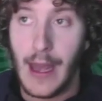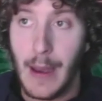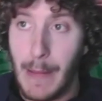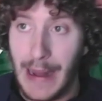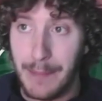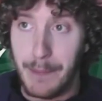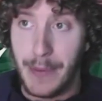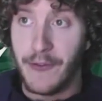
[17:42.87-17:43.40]

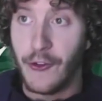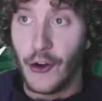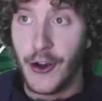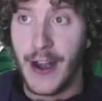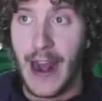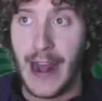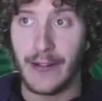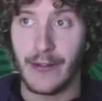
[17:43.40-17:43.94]
But before
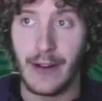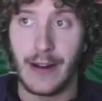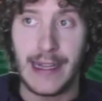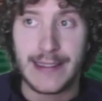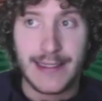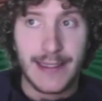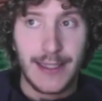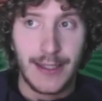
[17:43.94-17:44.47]
that,
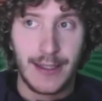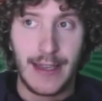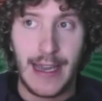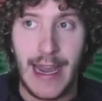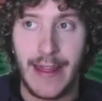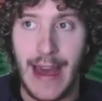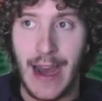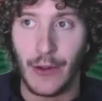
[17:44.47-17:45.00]
let's get
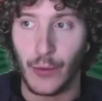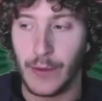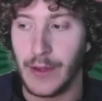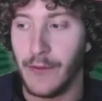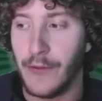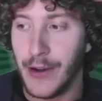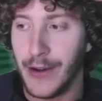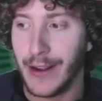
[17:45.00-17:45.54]
out with a
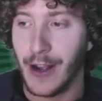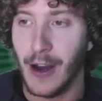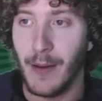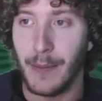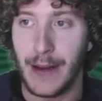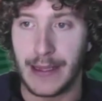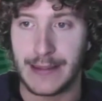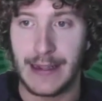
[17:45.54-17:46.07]
very
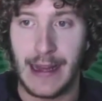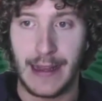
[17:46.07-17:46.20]
complex